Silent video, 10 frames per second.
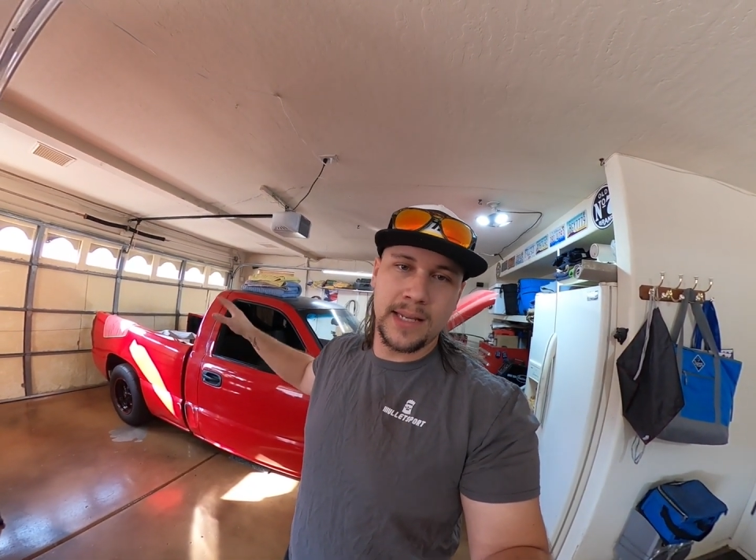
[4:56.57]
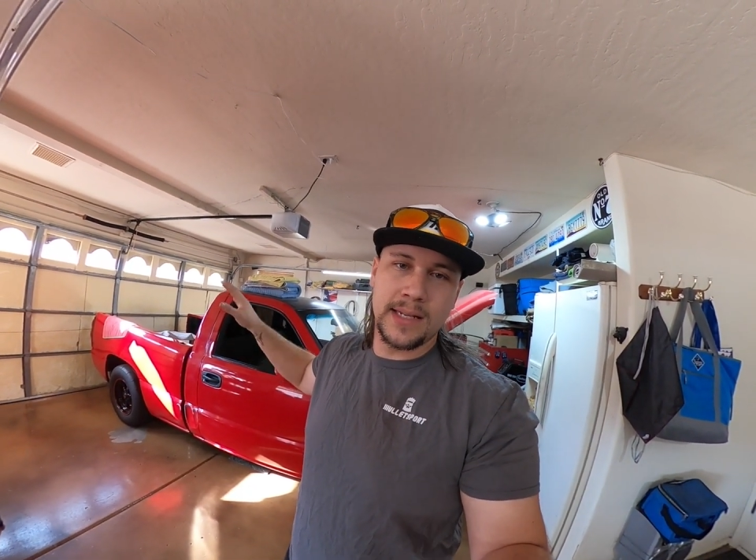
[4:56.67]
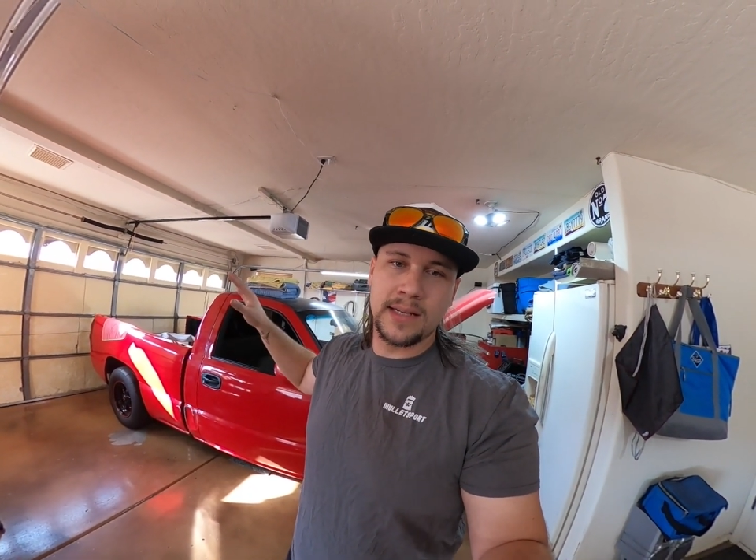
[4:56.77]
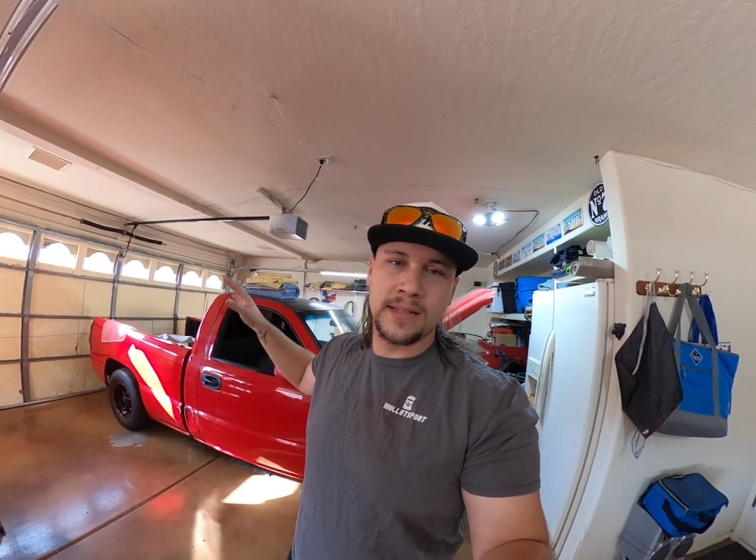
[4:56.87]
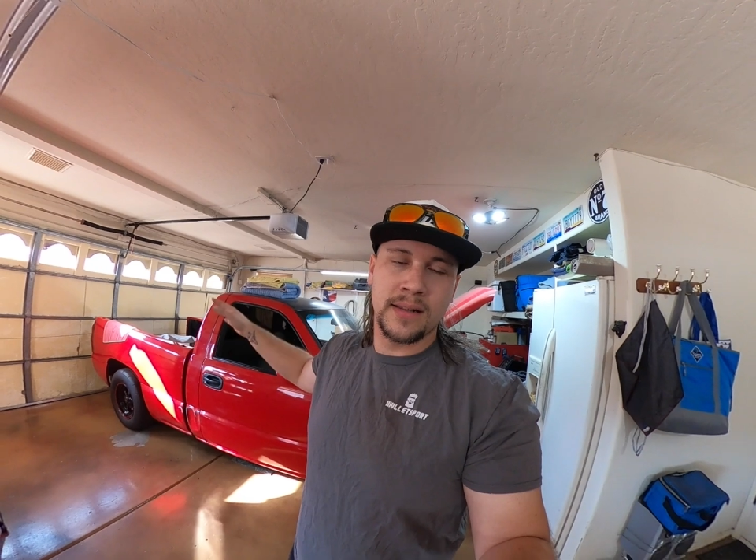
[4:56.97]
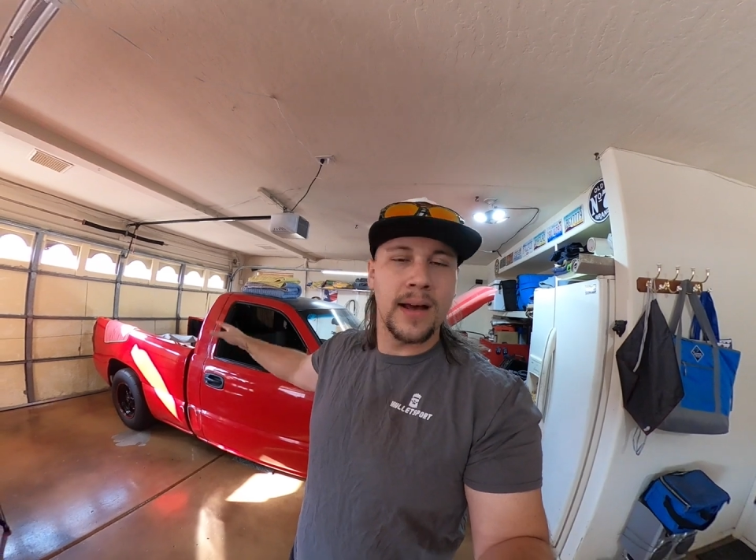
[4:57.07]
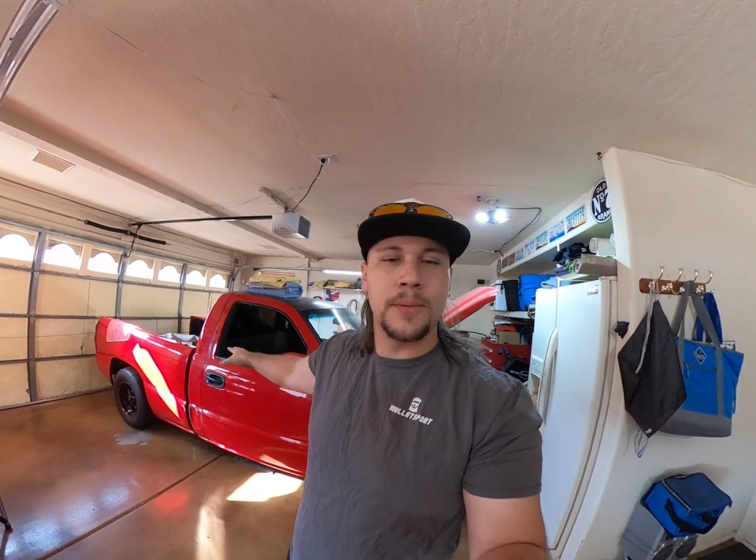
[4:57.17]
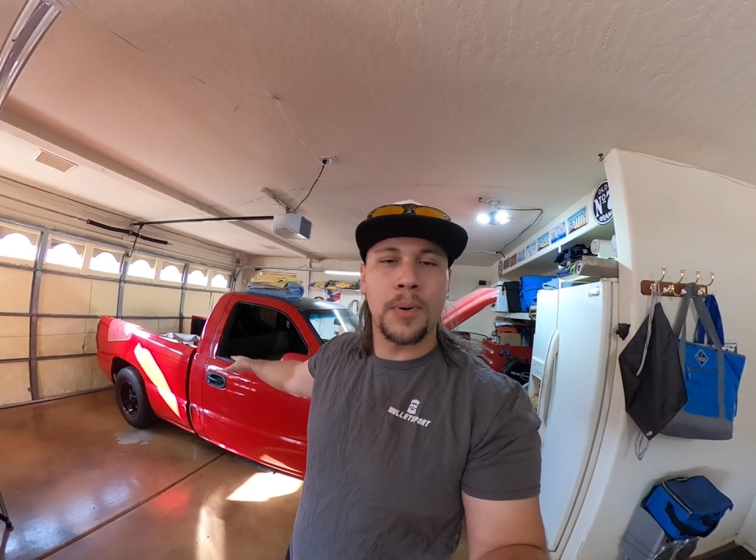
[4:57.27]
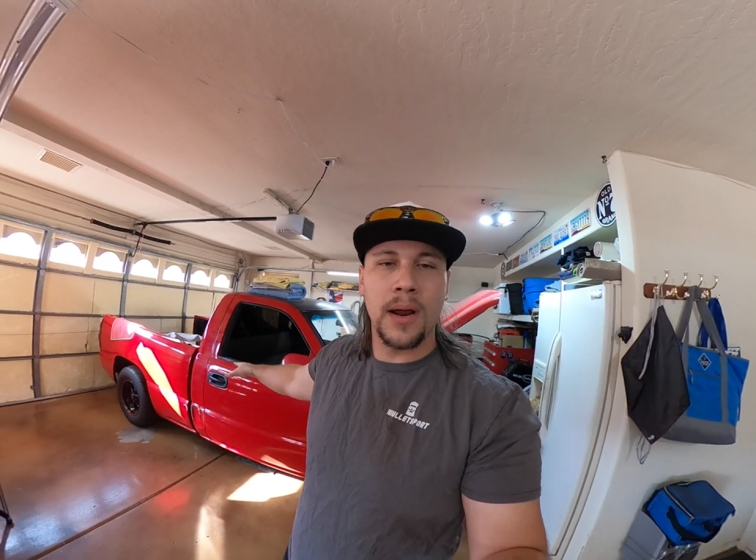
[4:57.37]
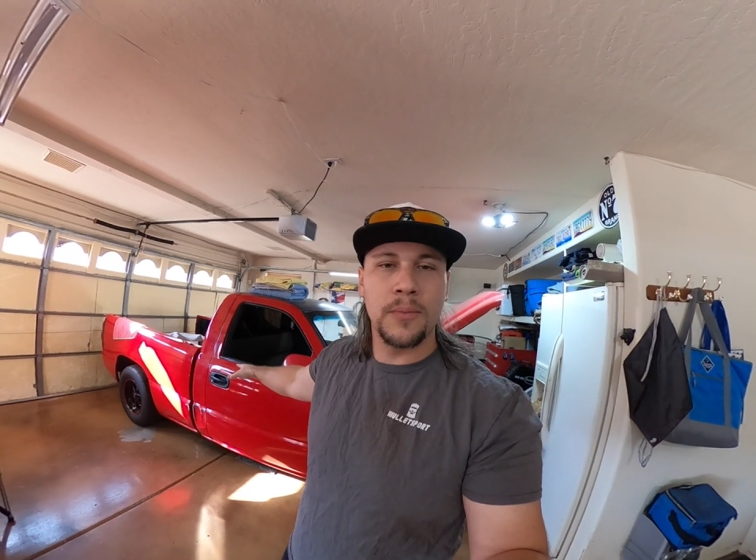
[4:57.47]
He takes a lot
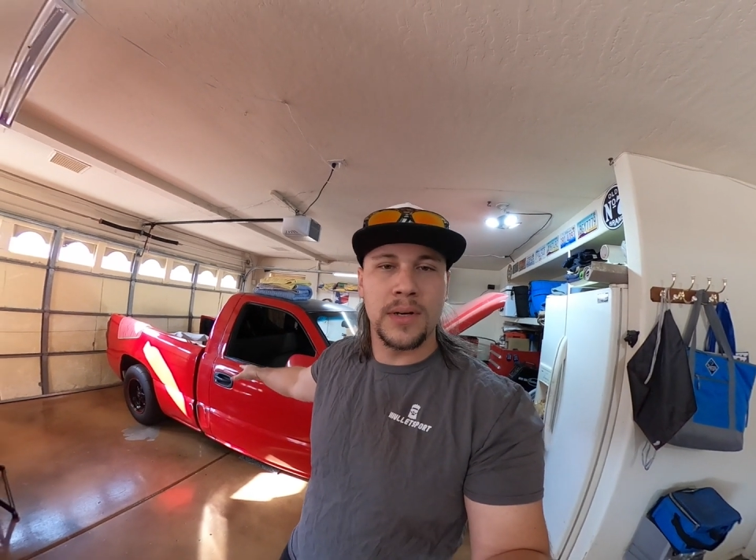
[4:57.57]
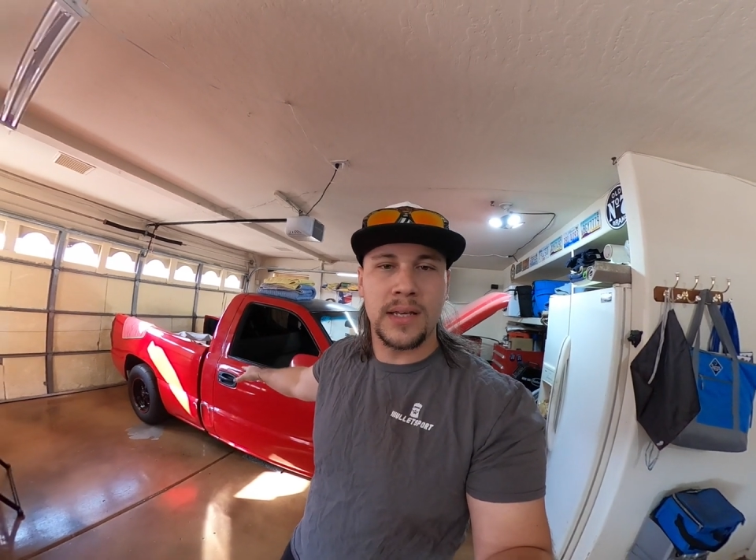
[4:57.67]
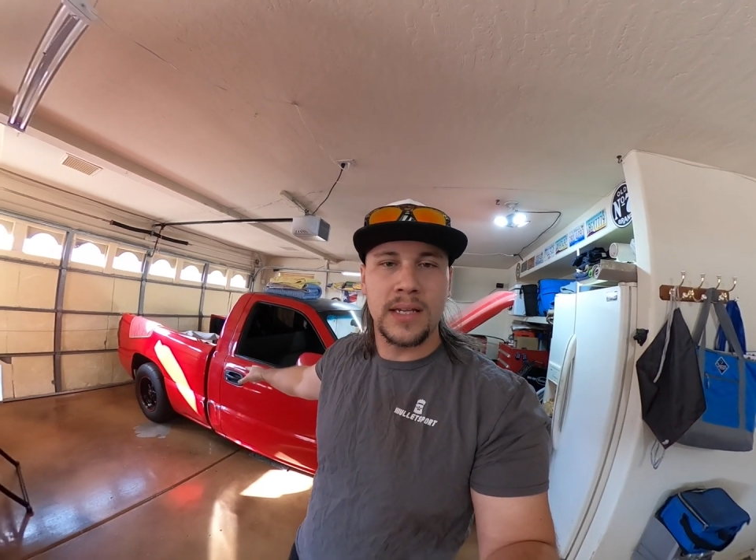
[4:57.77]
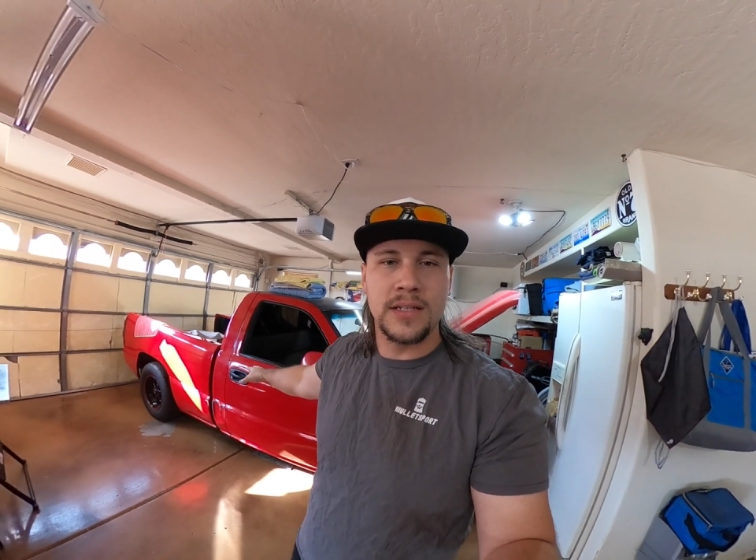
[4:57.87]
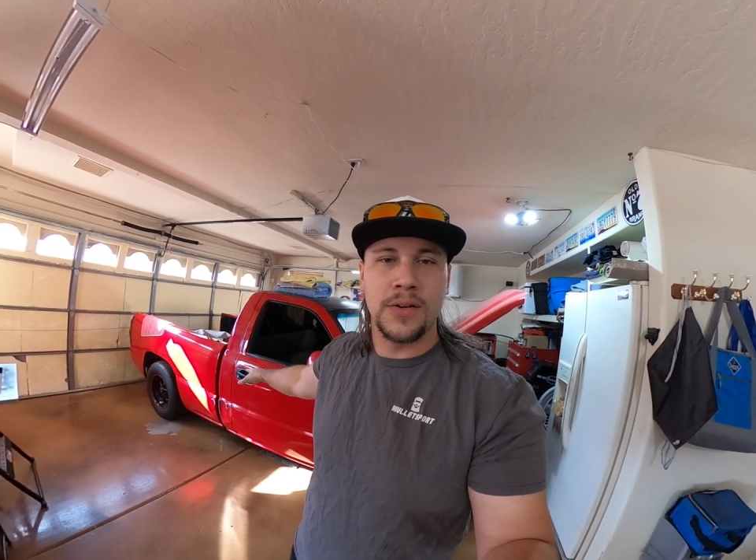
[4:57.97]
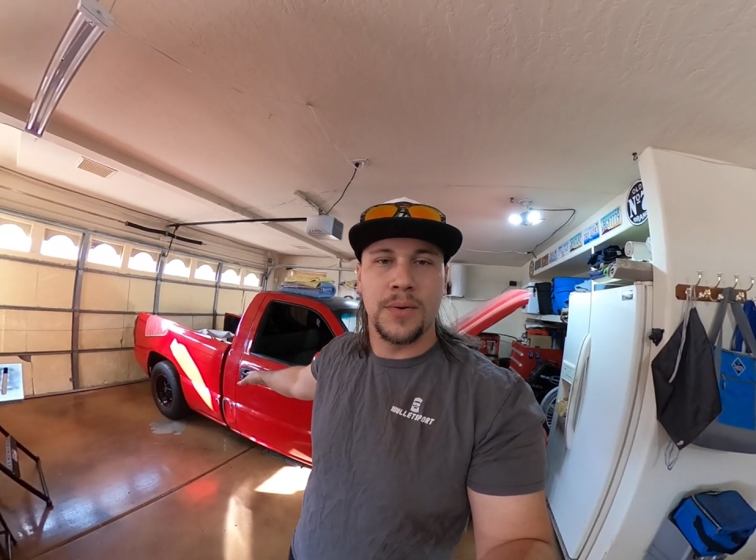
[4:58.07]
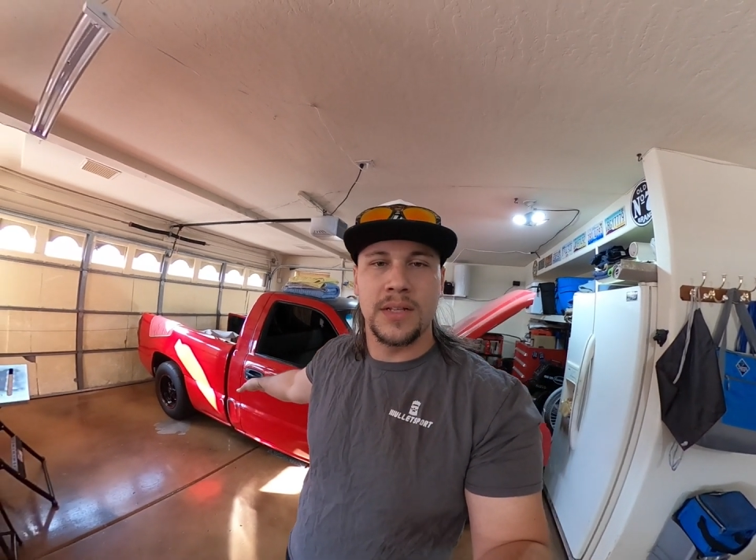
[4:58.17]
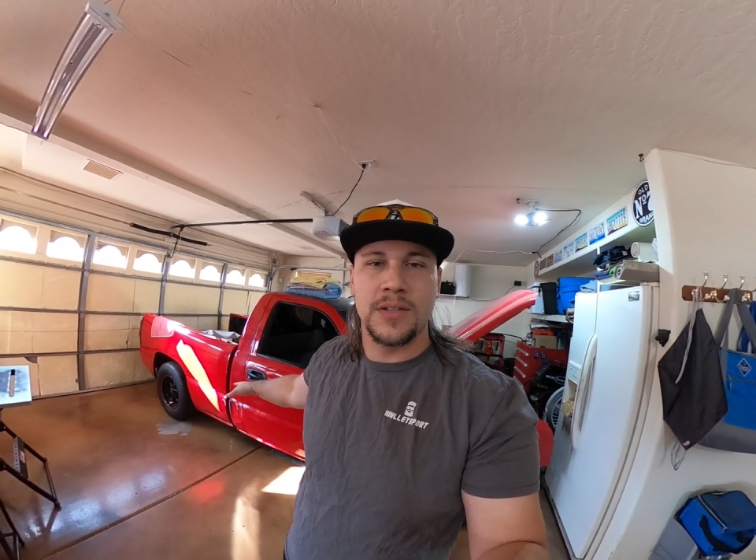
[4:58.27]
of pride in what he's doing,